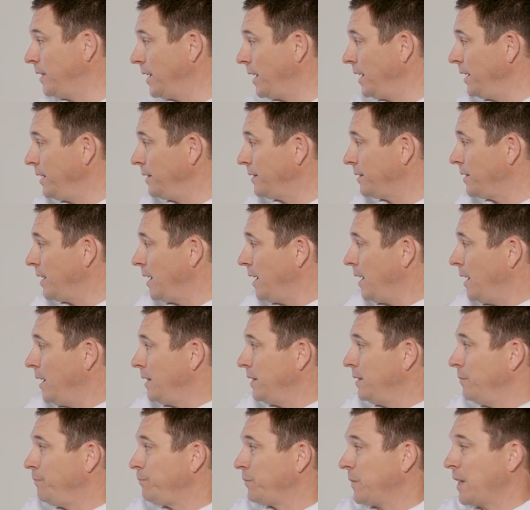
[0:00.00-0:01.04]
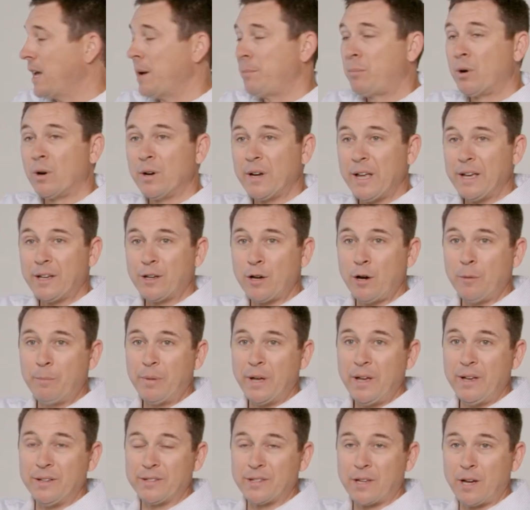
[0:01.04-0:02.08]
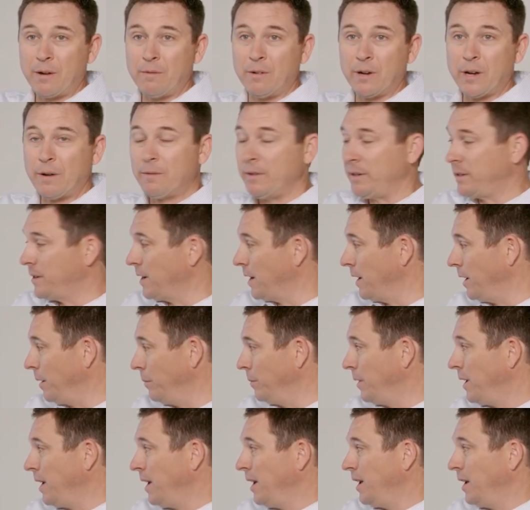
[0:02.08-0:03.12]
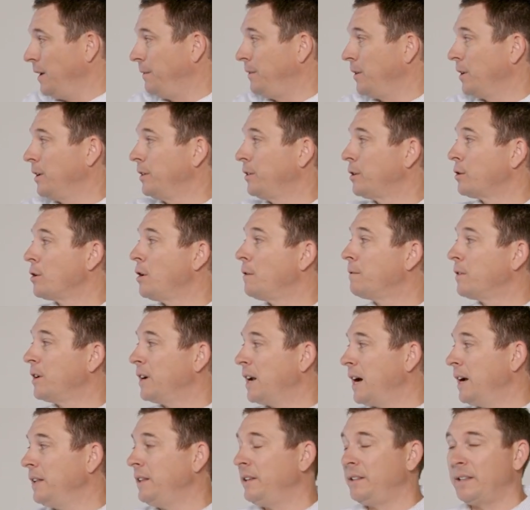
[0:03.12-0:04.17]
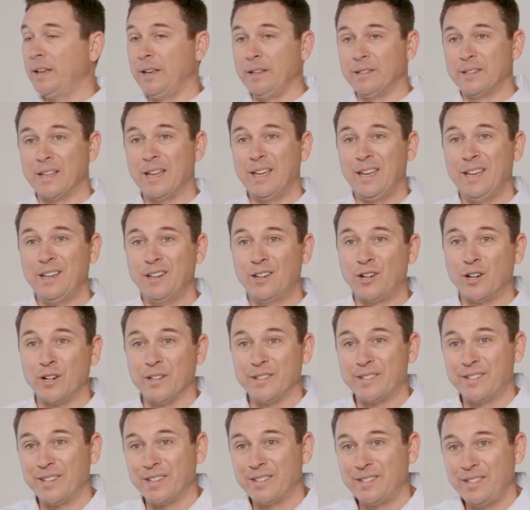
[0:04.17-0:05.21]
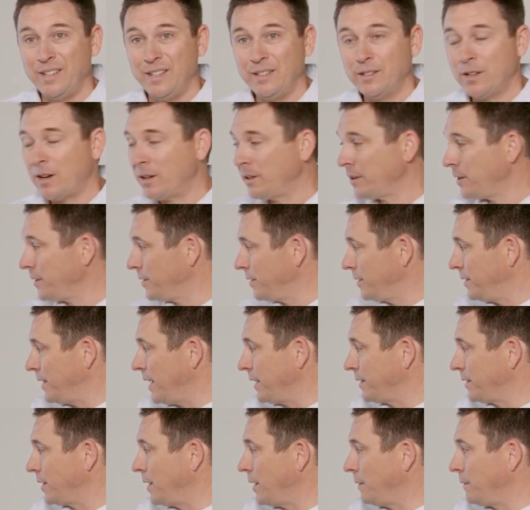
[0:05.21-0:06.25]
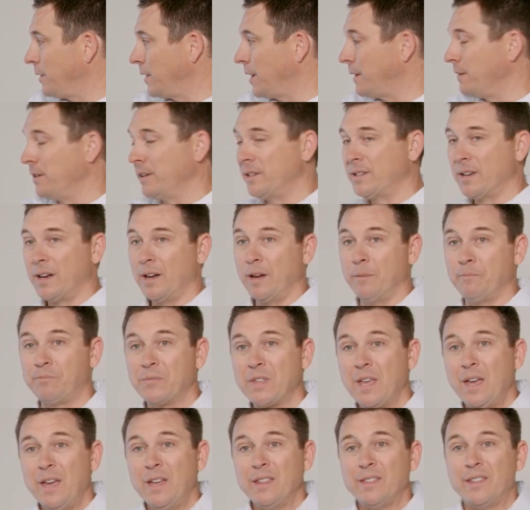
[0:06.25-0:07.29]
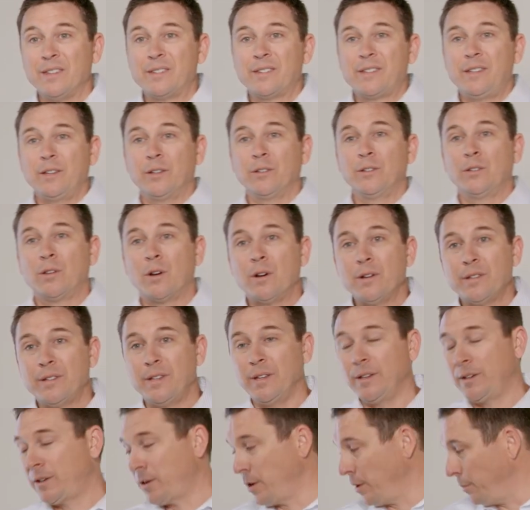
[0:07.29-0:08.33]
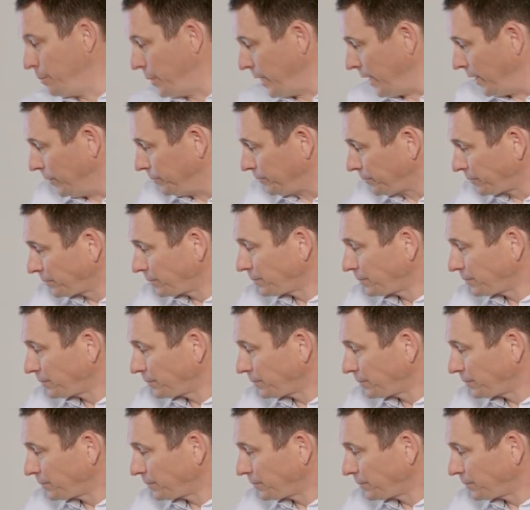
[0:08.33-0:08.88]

days, that per day copay is covered every time. If you're in there over 90 days, that $816, that's covered every time. The skilled nursing copay,